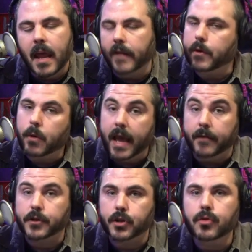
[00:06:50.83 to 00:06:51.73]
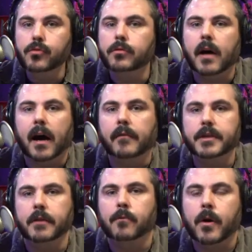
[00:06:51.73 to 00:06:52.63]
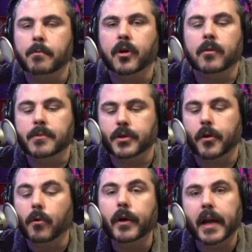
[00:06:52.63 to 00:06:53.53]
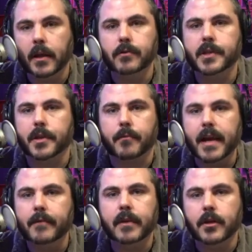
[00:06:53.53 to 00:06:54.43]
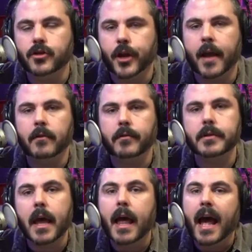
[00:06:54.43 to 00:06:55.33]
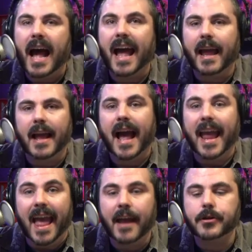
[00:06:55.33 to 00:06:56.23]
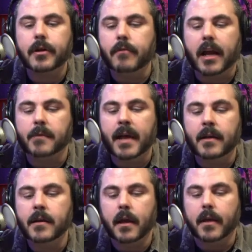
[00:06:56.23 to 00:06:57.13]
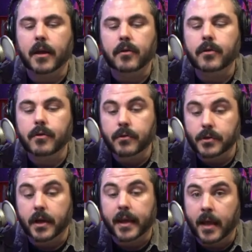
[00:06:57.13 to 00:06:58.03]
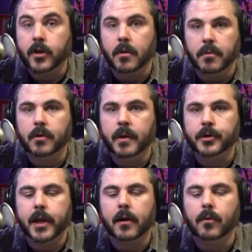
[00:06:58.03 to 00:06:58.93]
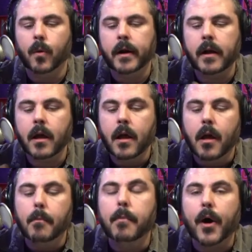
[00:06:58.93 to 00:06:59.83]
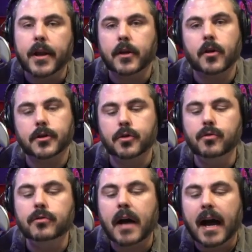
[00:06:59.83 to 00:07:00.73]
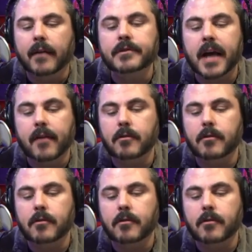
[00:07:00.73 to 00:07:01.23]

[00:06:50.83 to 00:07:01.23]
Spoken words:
If you were to have two lavs in one boom, so you're only going to use 3 of these channels, I actually recommend that you use, again, your boom in channel 1, but your 2 lavs I